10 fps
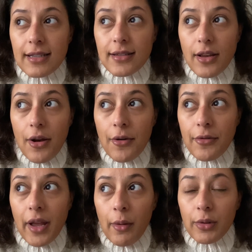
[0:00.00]

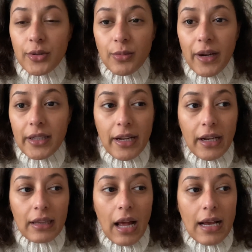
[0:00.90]
So yeah, we'll do my
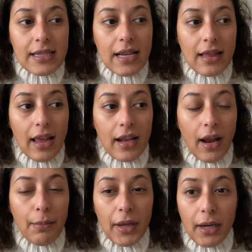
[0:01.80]
knitting class and then
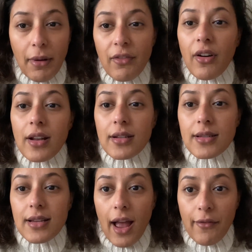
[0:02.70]
I'm meeting my
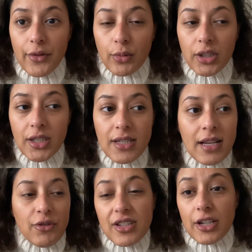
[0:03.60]
friends afterwards.
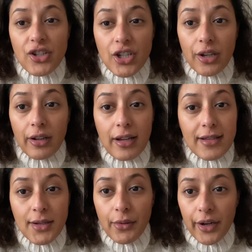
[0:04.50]
We're just gonna chill and
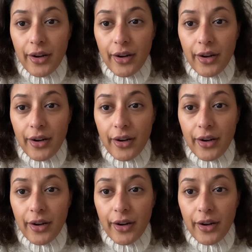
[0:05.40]
see where it